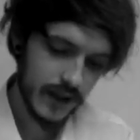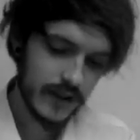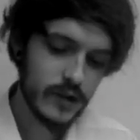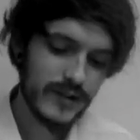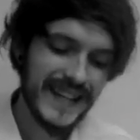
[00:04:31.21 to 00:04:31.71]

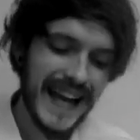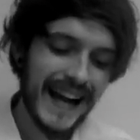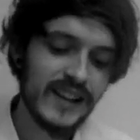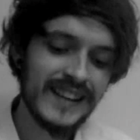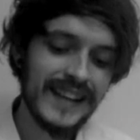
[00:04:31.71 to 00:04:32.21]
There is the
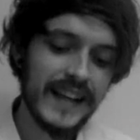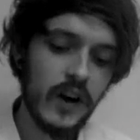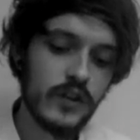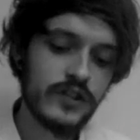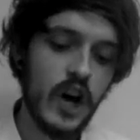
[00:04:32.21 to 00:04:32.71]
elderly
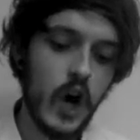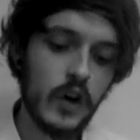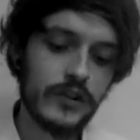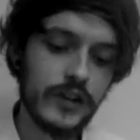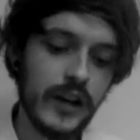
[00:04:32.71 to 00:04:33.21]
otter
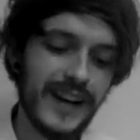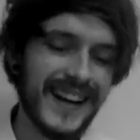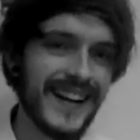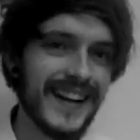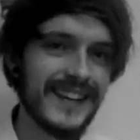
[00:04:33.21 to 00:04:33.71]
Oscar,
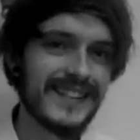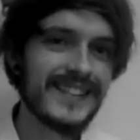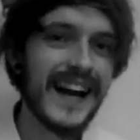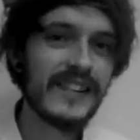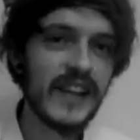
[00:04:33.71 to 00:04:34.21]

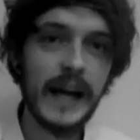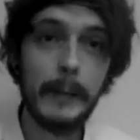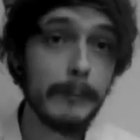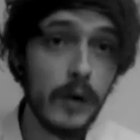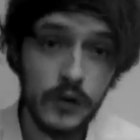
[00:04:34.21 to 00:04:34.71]
snatching
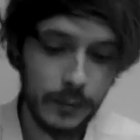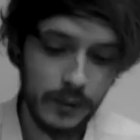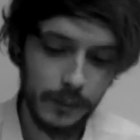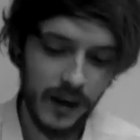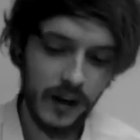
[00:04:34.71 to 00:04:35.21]

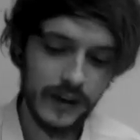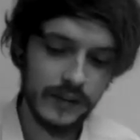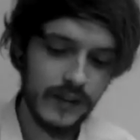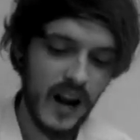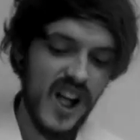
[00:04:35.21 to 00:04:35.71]
multiple
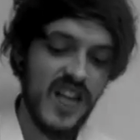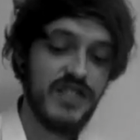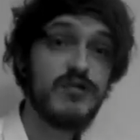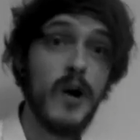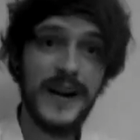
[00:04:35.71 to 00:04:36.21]
pies,
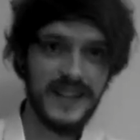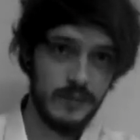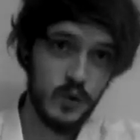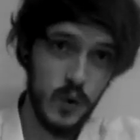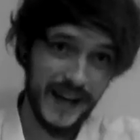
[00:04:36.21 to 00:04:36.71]
throwing
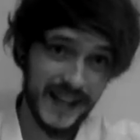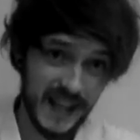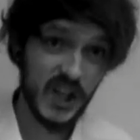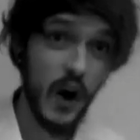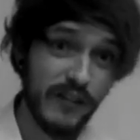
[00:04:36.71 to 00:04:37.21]
them quick
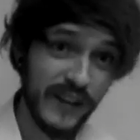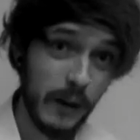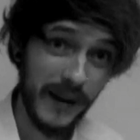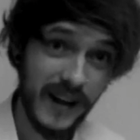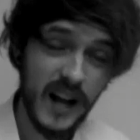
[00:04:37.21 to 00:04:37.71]
and coughing a
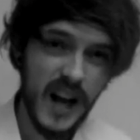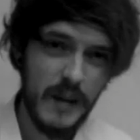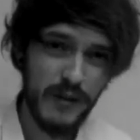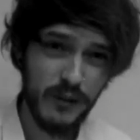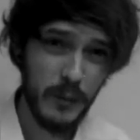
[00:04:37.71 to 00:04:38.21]
bit
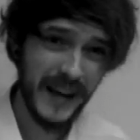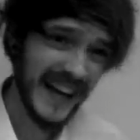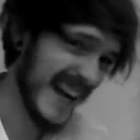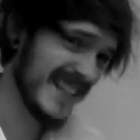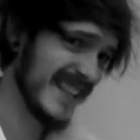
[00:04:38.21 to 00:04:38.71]
before being
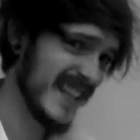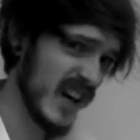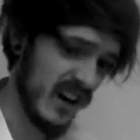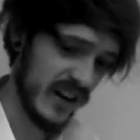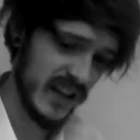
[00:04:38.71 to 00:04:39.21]
hit in the
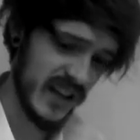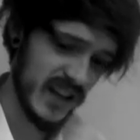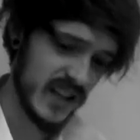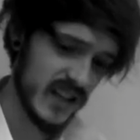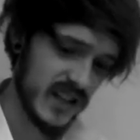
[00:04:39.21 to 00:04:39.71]
eye.
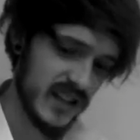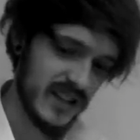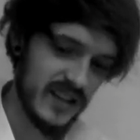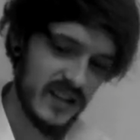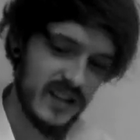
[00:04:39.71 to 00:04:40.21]

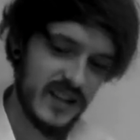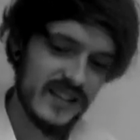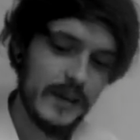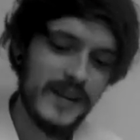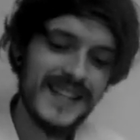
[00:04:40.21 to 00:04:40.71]

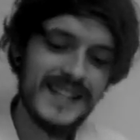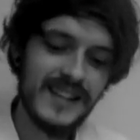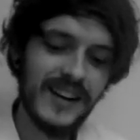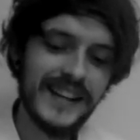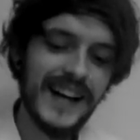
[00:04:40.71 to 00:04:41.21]
Timothy
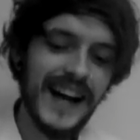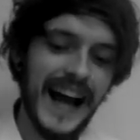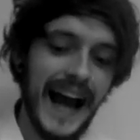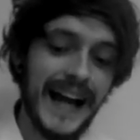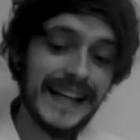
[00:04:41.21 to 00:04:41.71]
Tiger
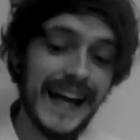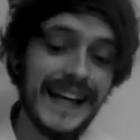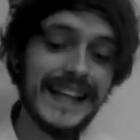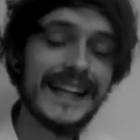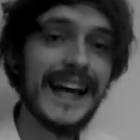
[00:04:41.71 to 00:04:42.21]
and
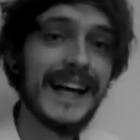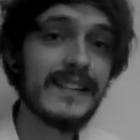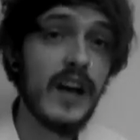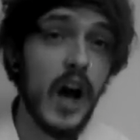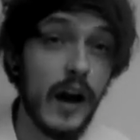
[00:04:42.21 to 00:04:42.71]
Caitlin
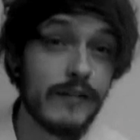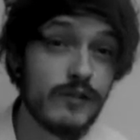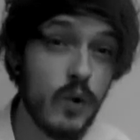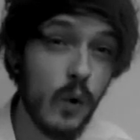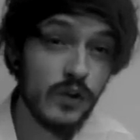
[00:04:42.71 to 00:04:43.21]
Cat have
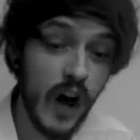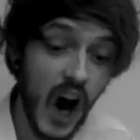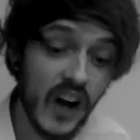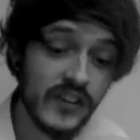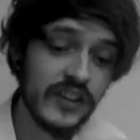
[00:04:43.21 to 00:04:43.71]
crawled
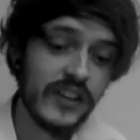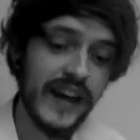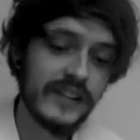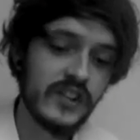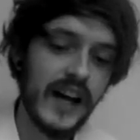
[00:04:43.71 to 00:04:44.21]
under
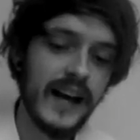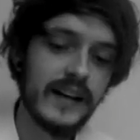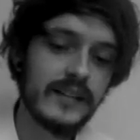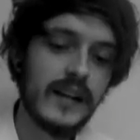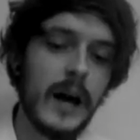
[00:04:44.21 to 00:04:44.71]
their
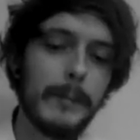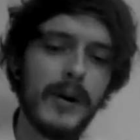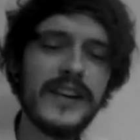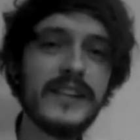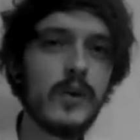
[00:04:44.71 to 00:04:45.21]
chairs,
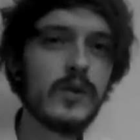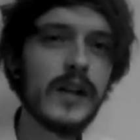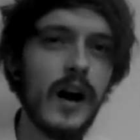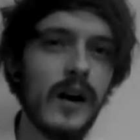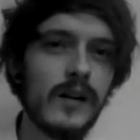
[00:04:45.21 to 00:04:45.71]
bodies all
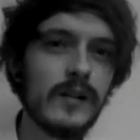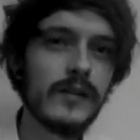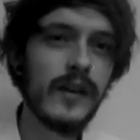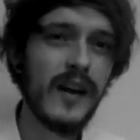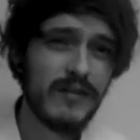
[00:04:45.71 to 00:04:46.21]

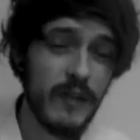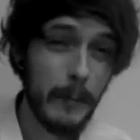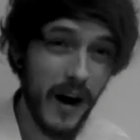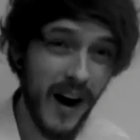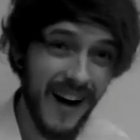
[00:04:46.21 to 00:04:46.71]
curled from
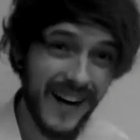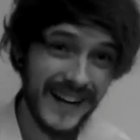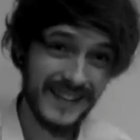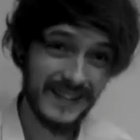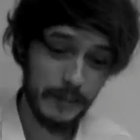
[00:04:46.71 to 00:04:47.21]

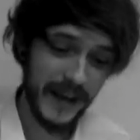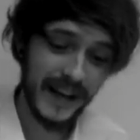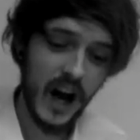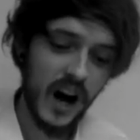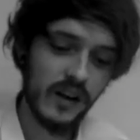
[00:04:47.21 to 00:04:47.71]
pies being
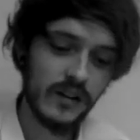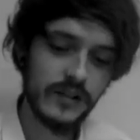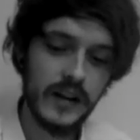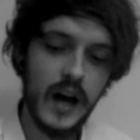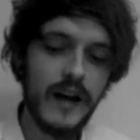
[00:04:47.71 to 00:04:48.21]

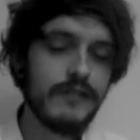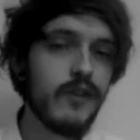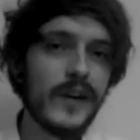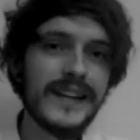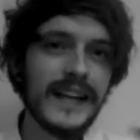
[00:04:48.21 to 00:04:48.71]
hurled,
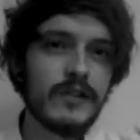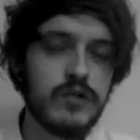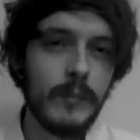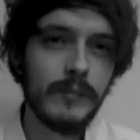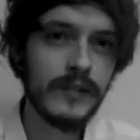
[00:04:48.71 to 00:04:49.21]
avoiding
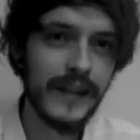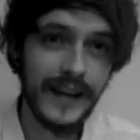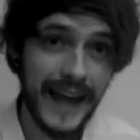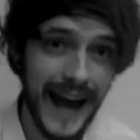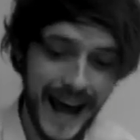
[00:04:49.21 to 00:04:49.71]
crumbs
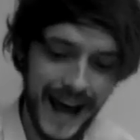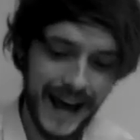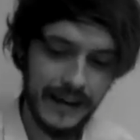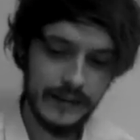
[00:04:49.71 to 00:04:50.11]
in their hair.